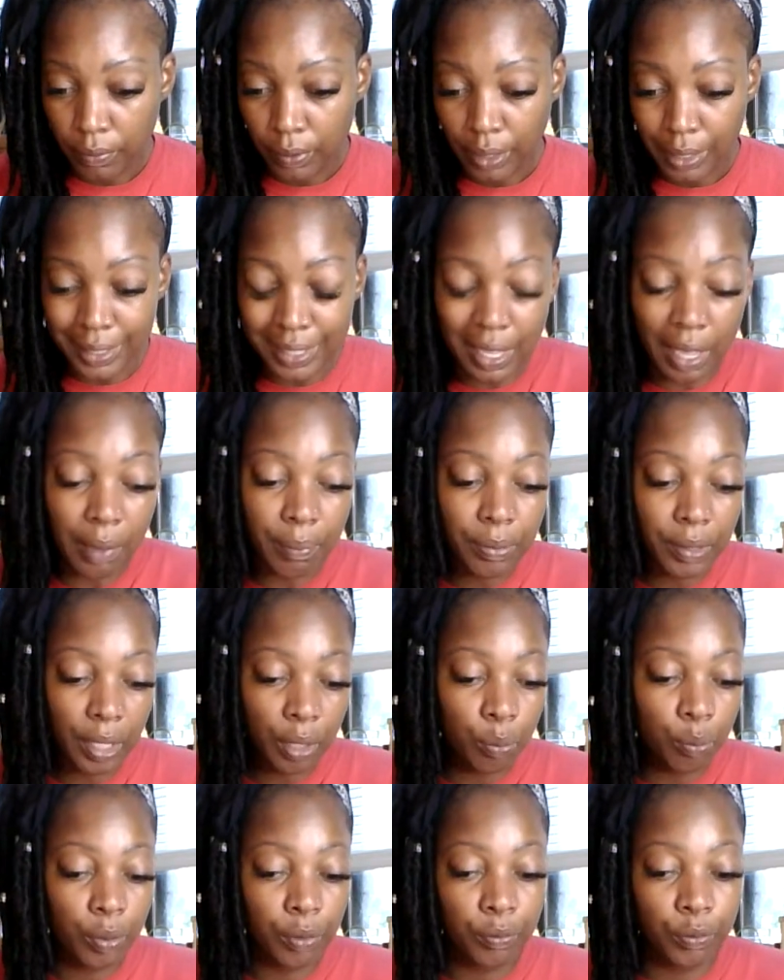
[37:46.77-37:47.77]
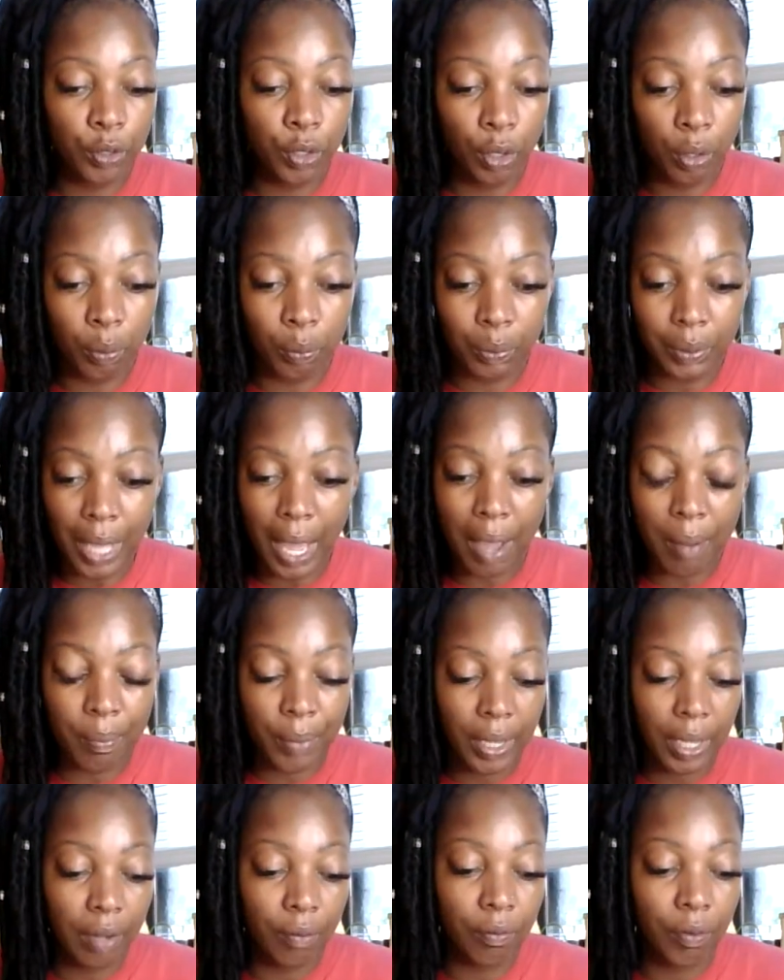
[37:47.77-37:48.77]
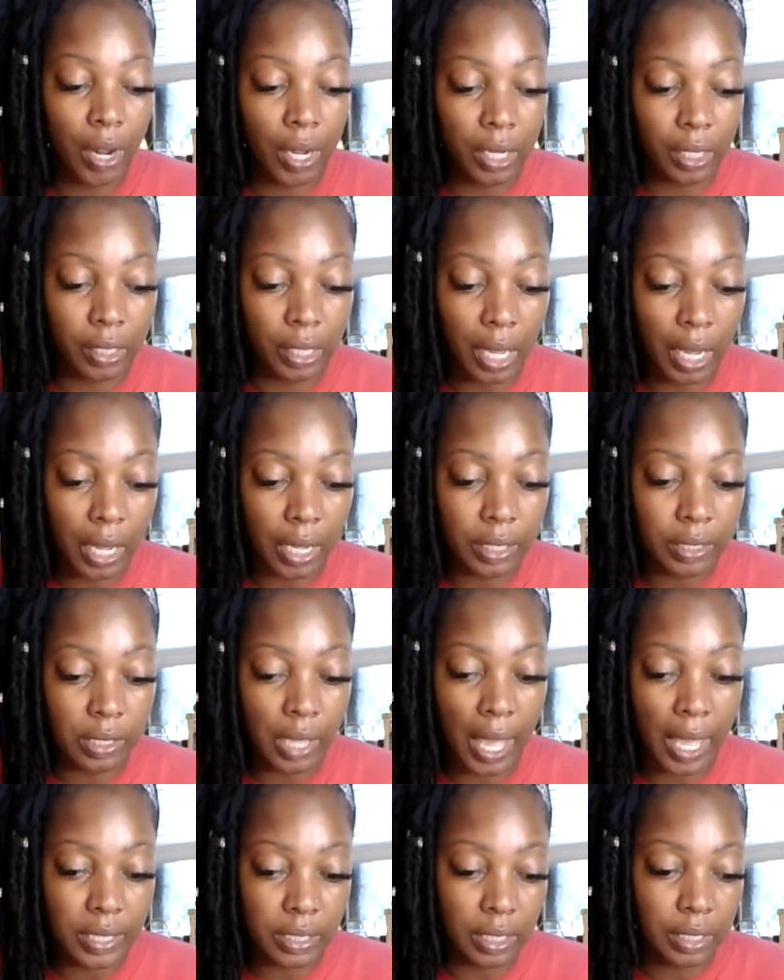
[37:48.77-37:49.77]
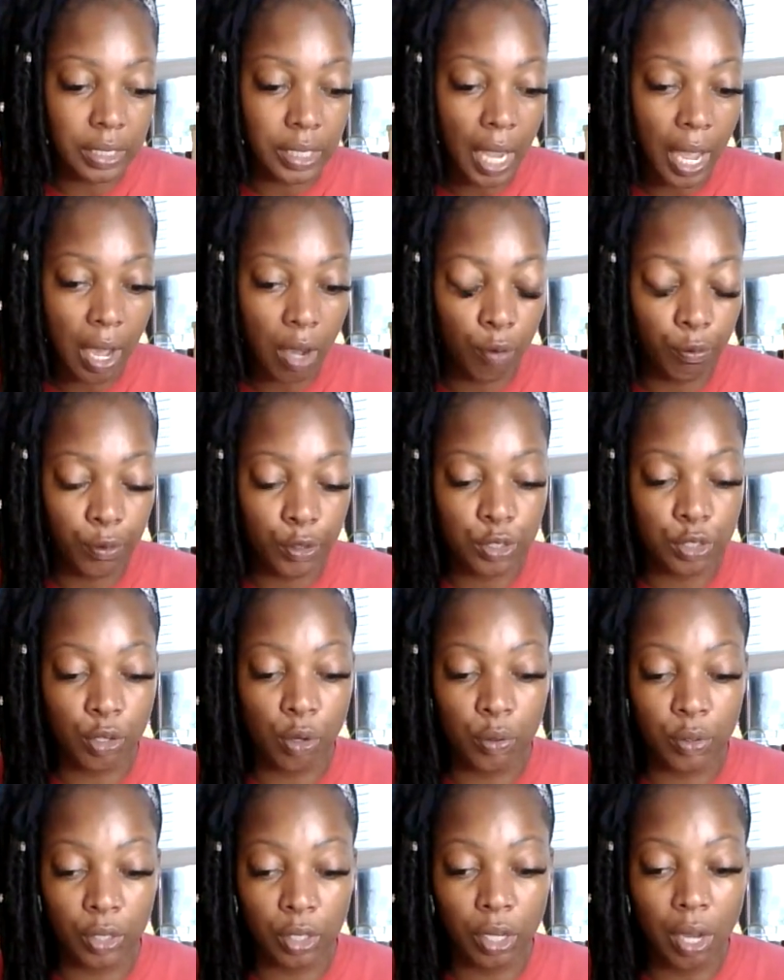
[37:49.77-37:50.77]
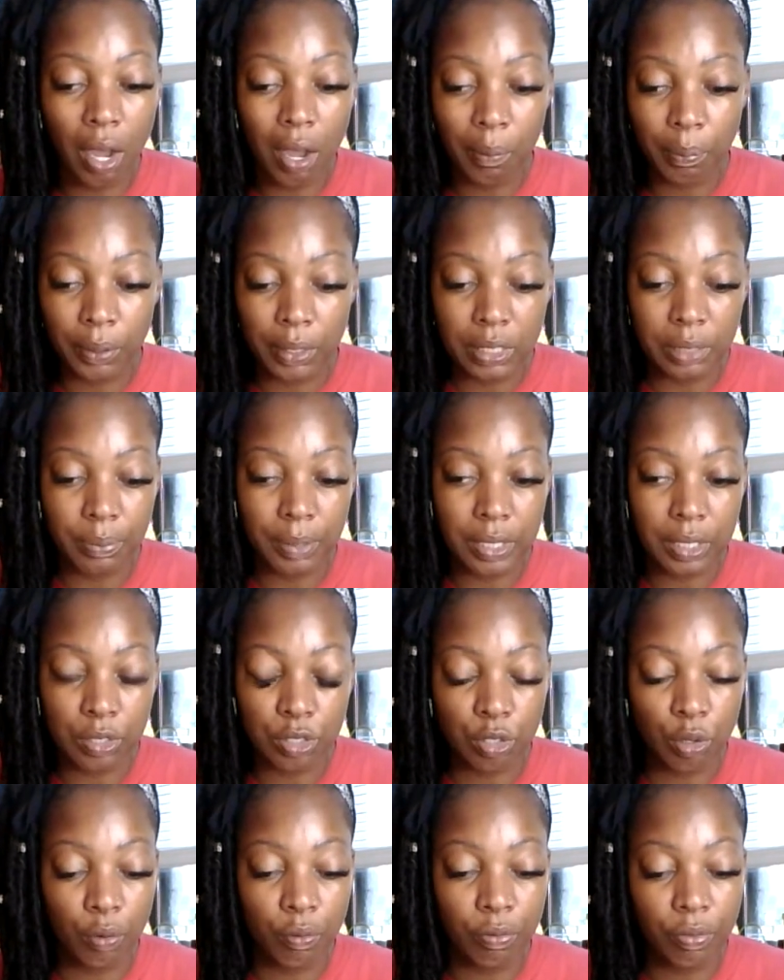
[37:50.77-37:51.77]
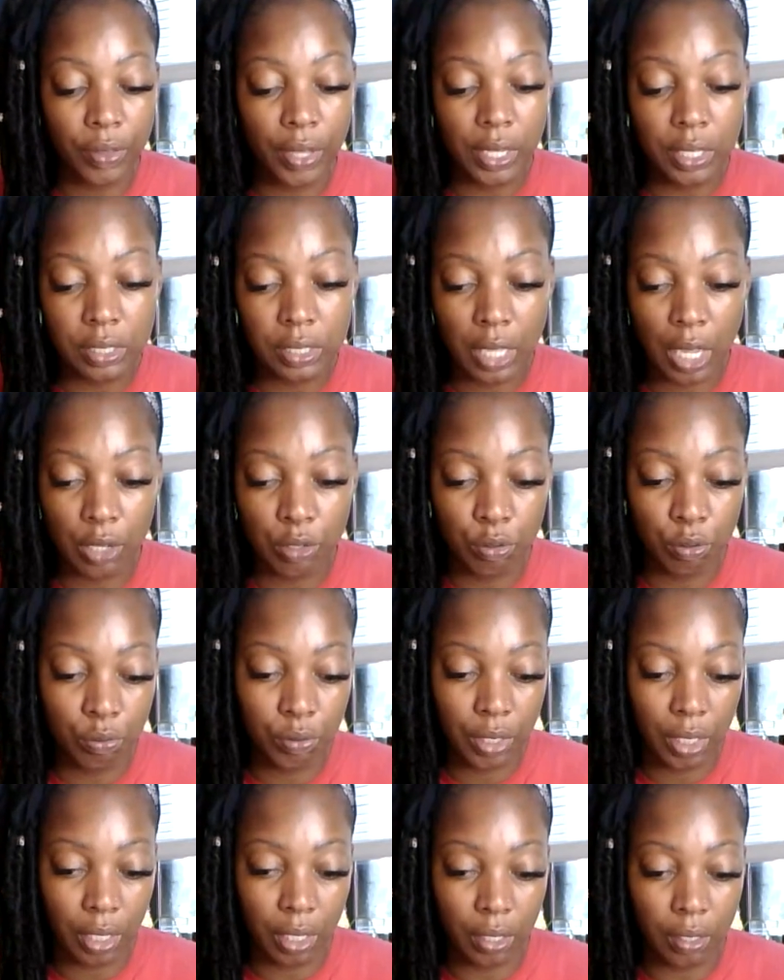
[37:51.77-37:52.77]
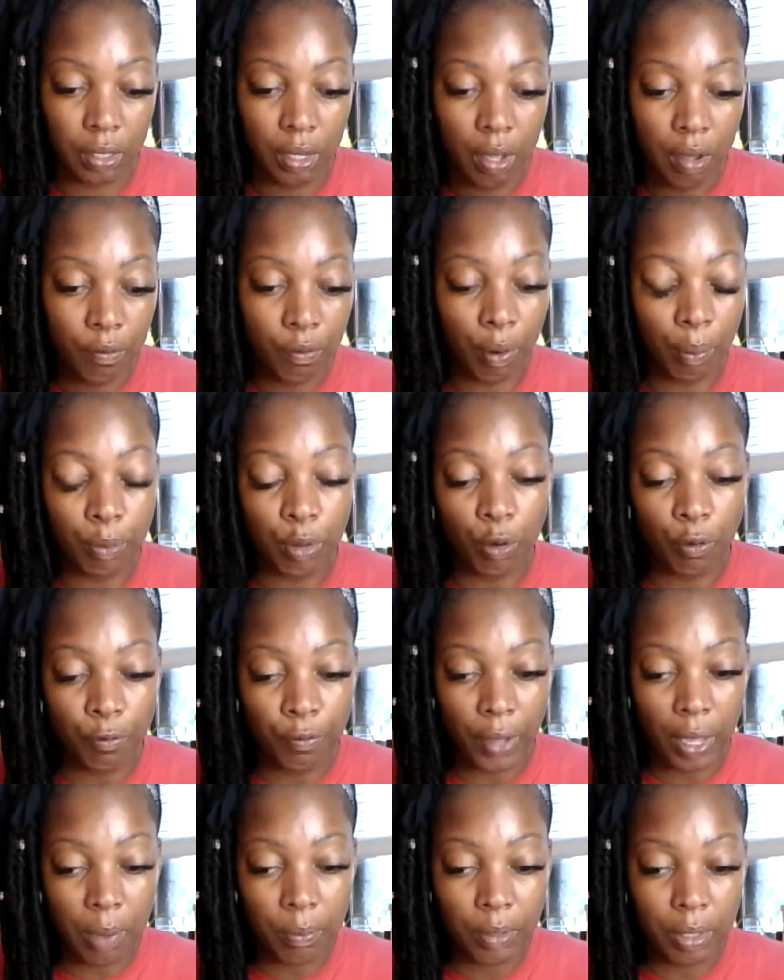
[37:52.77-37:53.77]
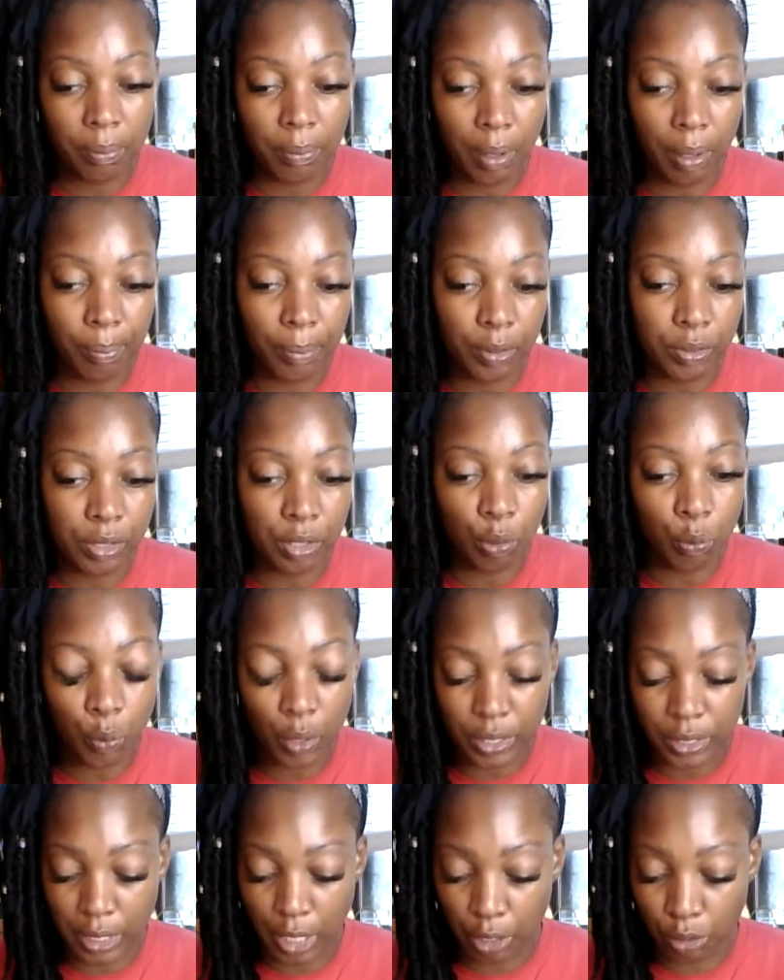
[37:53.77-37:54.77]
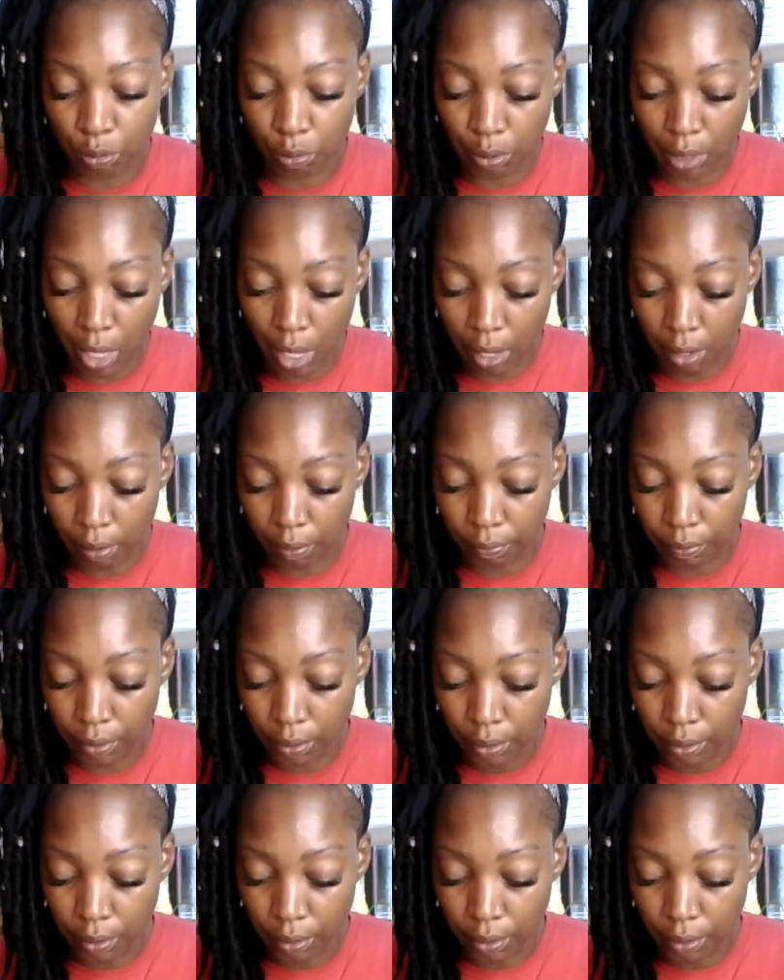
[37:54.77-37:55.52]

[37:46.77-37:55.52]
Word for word: same thing with you not being recognized as a child for certain accomplishments and certain things that you did from your family members and the ones that you loved.